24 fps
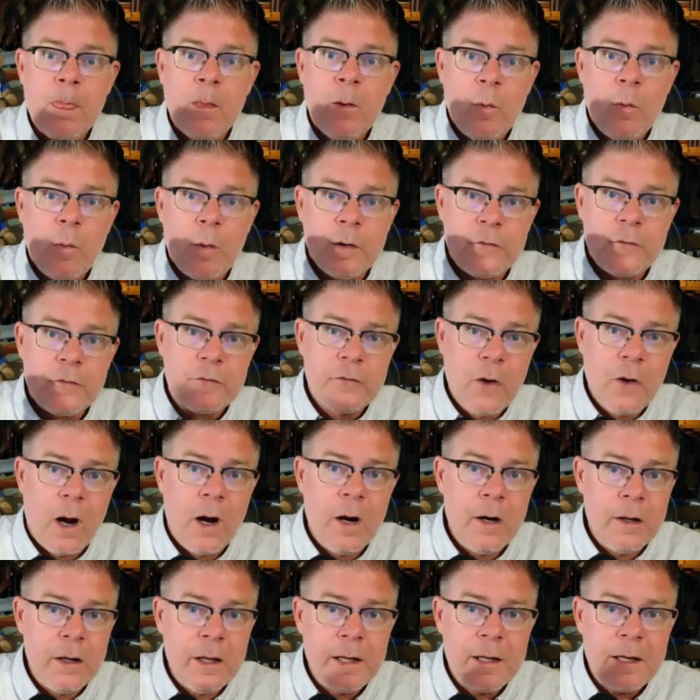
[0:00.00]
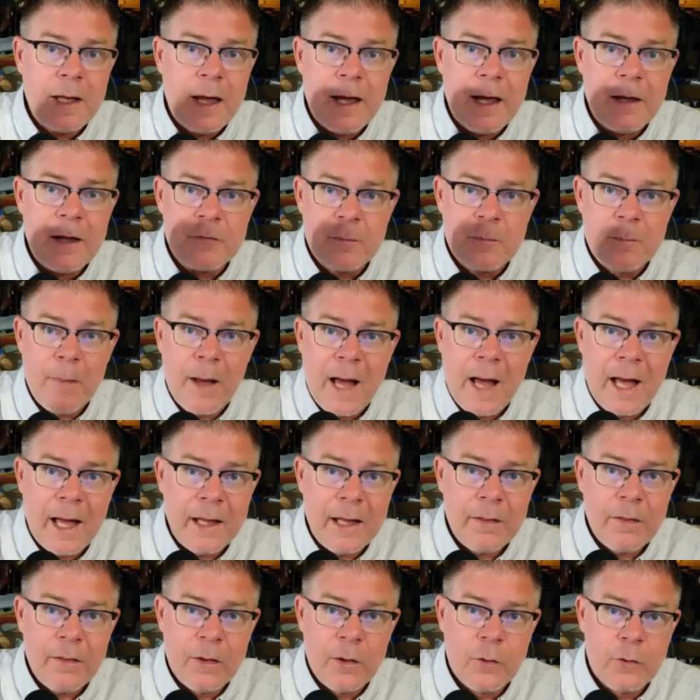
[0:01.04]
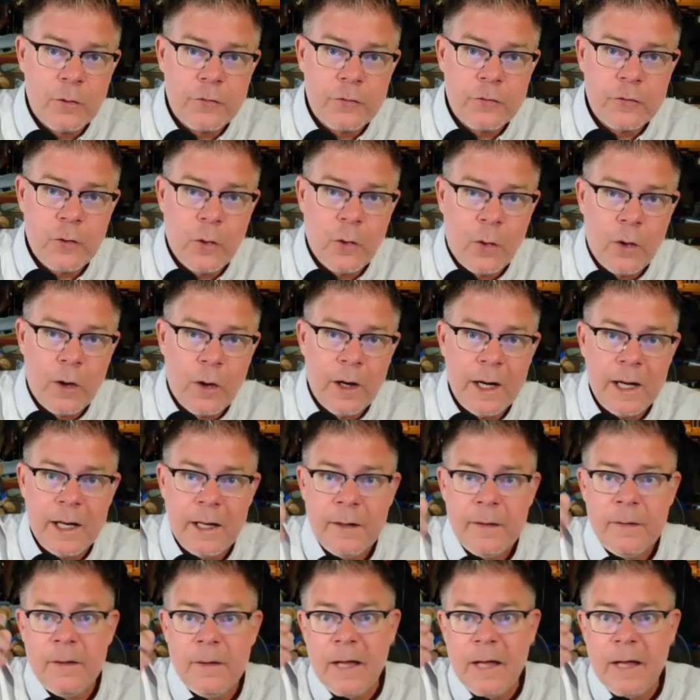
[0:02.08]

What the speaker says: What started as my little story